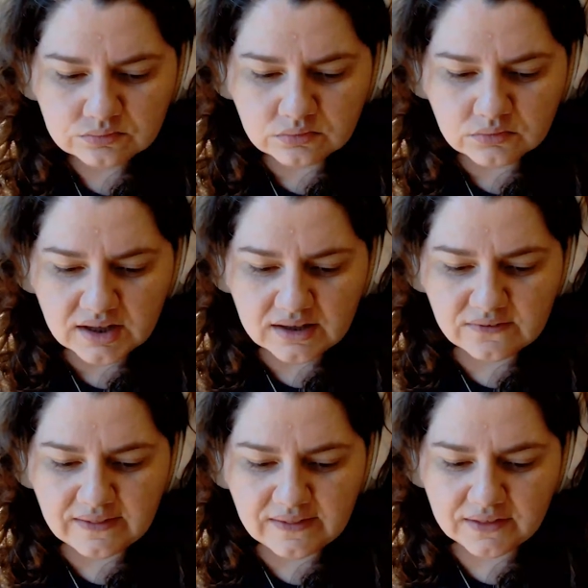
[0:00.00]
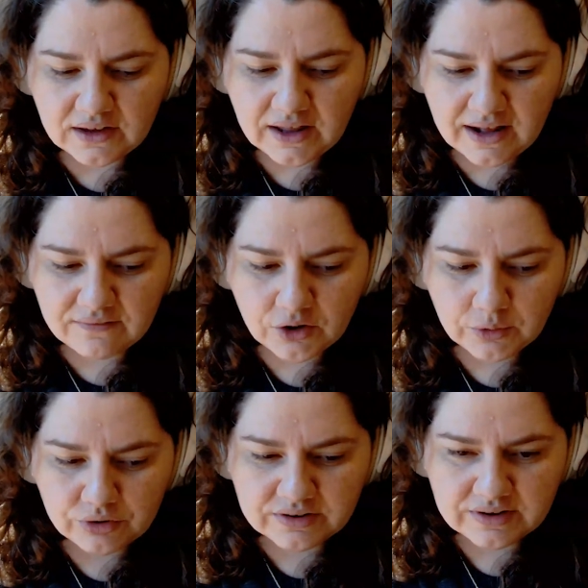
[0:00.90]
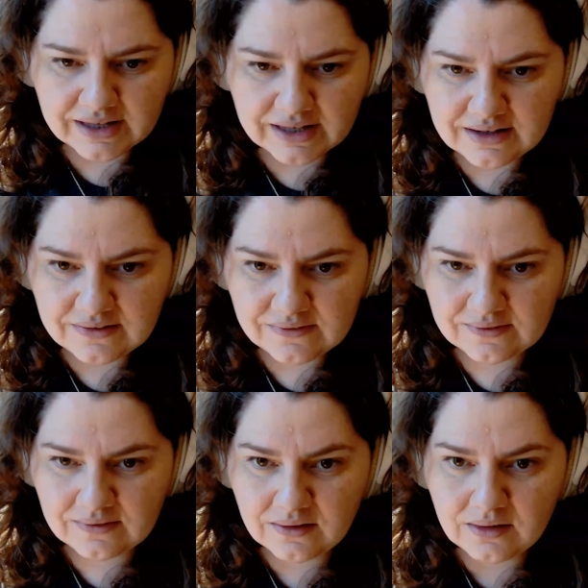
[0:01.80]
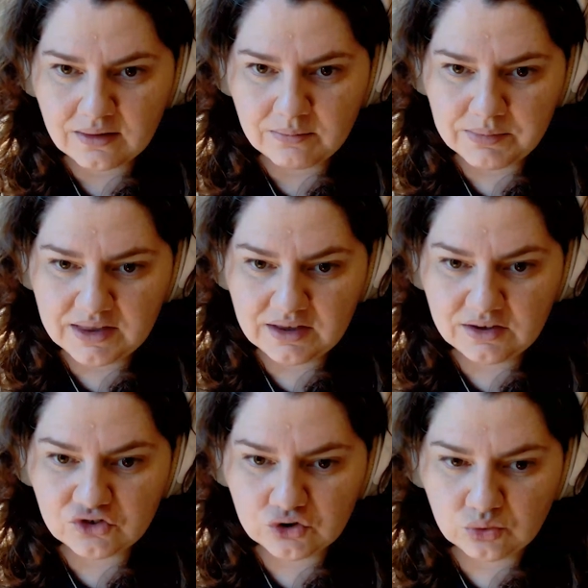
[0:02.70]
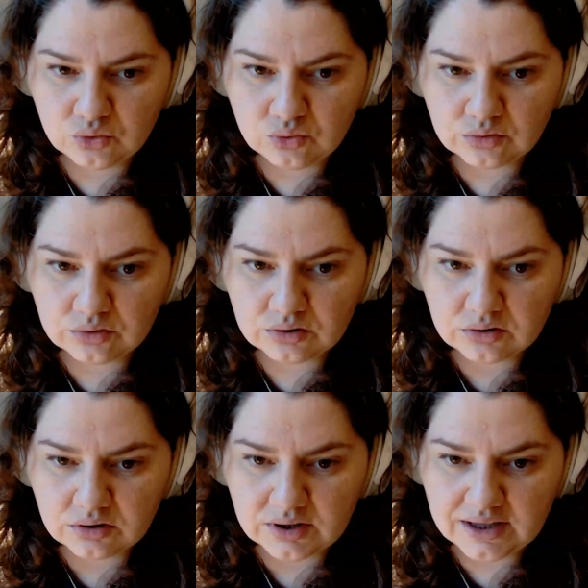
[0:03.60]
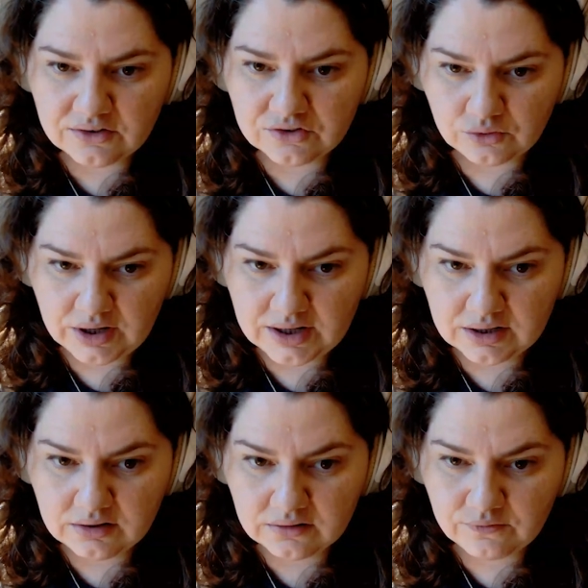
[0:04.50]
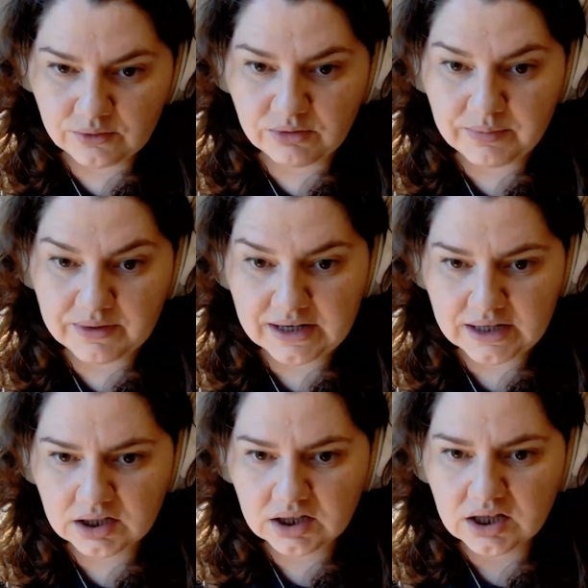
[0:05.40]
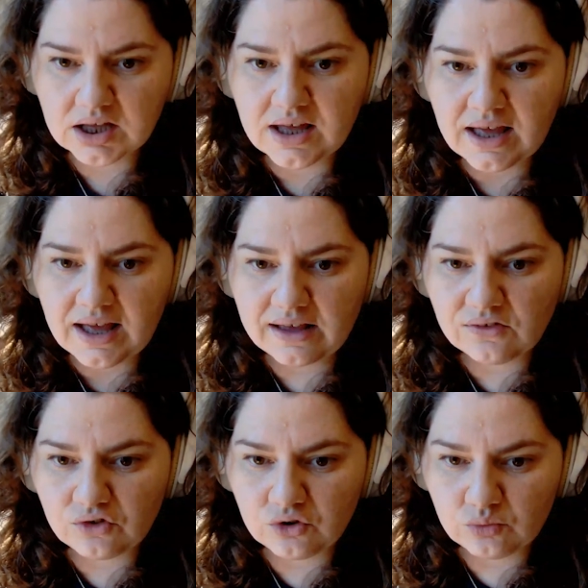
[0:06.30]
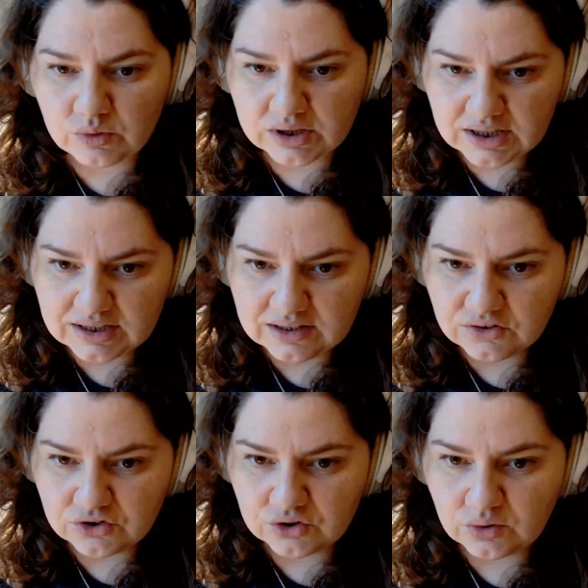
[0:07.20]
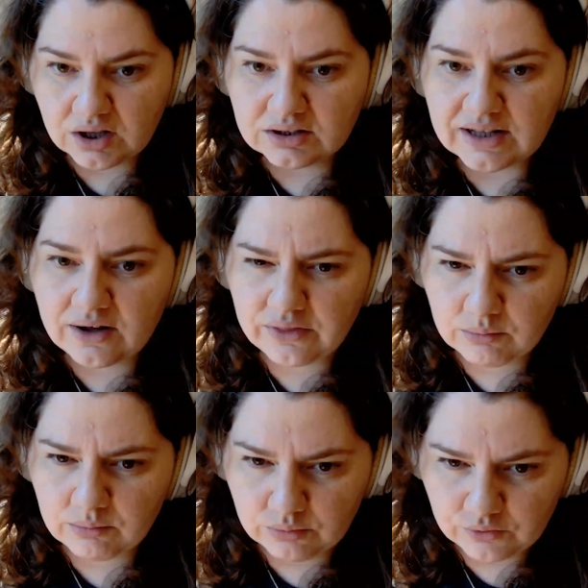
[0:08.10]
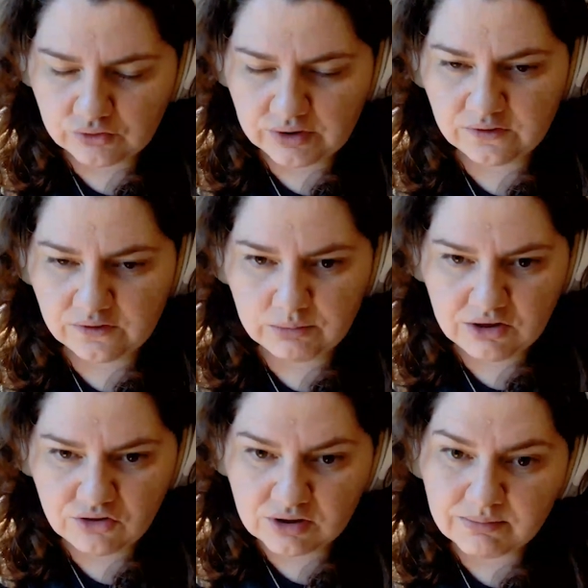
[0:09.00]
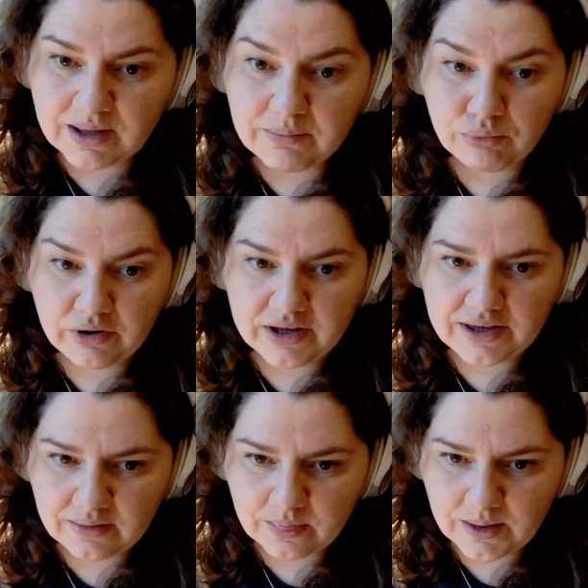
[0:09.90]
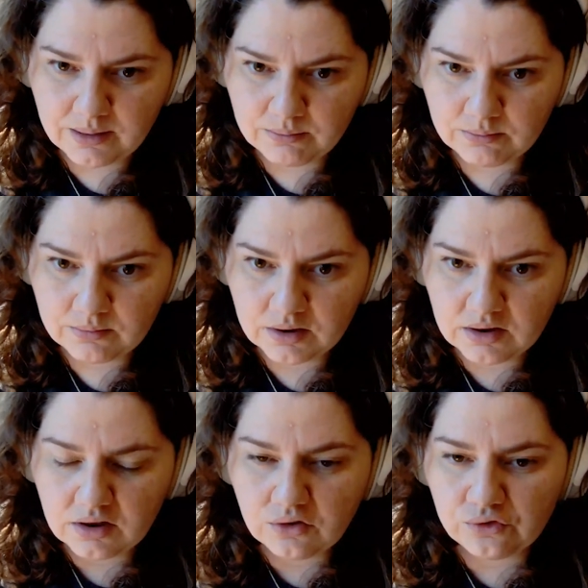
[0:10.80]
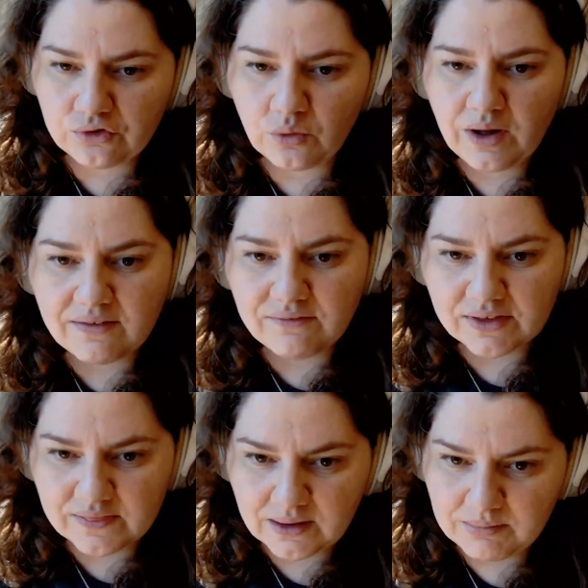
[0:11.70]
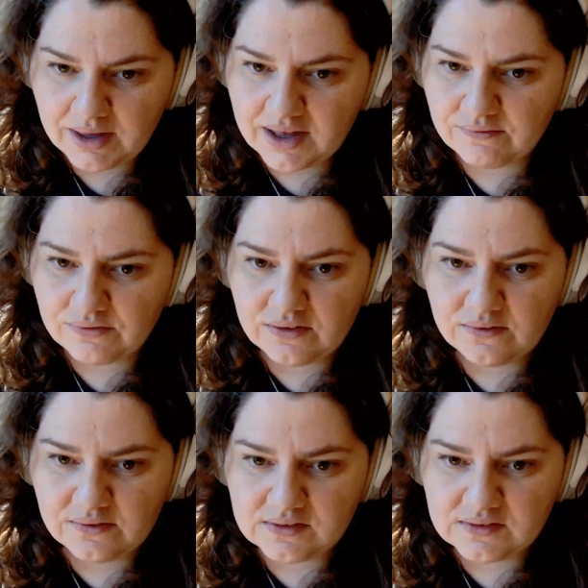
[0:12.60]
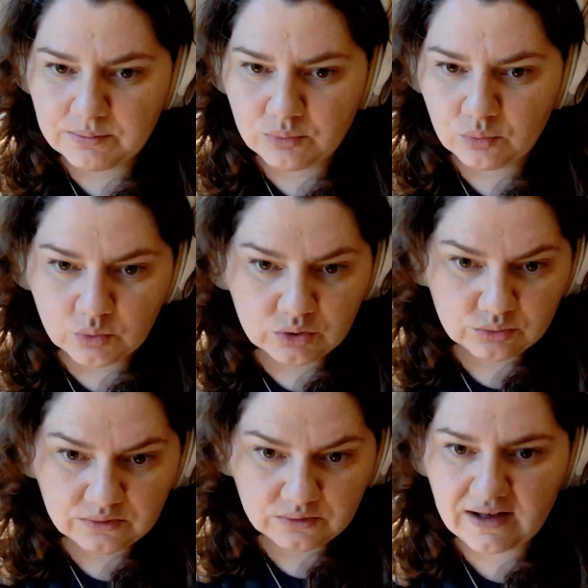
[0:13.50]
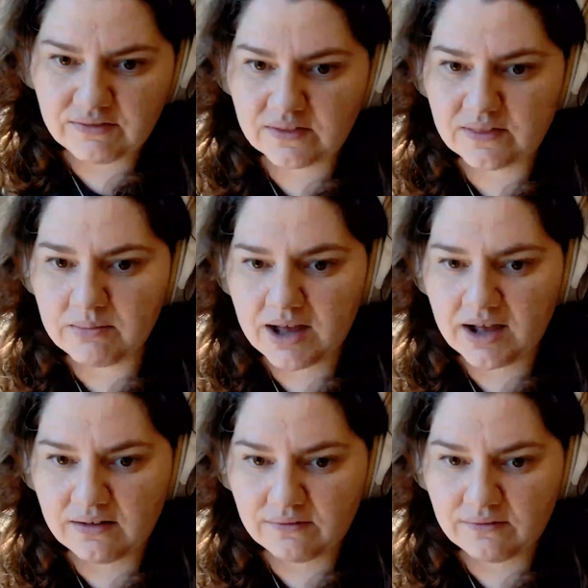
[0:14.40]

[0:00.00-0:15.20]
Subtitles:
is that they'll have their protagonists be too integrated from the beginning. And so you really need to allow them room for transformation by breaking them. So having them have these deep wounds, having them have